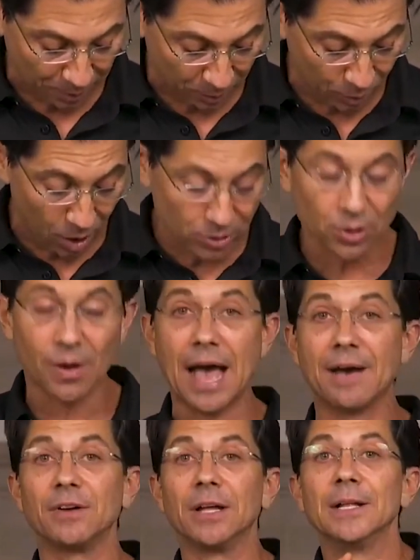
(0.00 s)
But we also
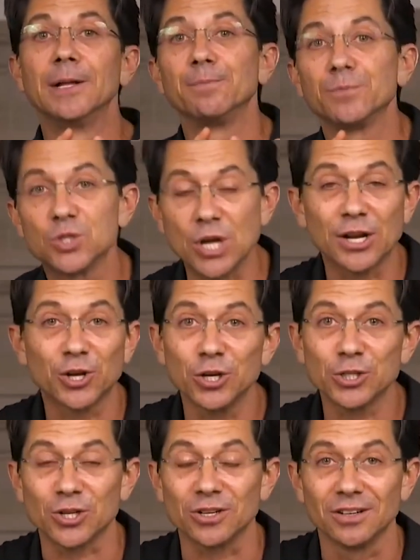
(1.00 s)
have Jenna
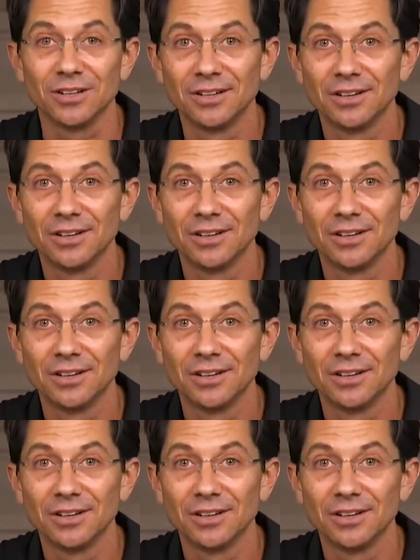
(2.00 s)
Kutcher.